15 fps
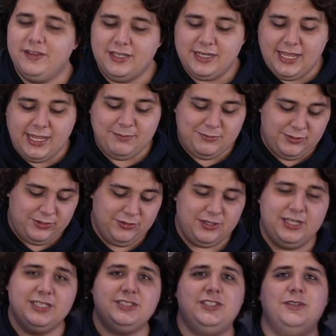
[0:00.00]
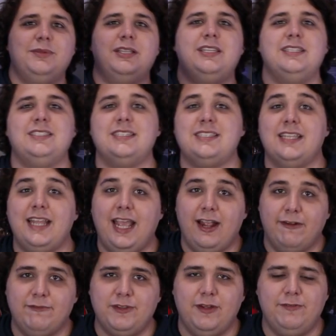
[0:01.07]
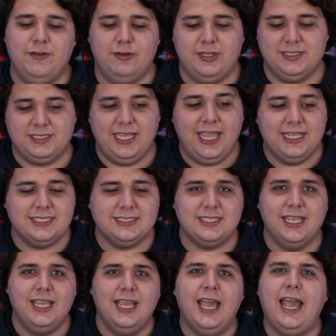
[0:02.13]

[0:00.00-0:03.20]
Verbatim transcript: of the name, you can assume that this is an airflow focused case,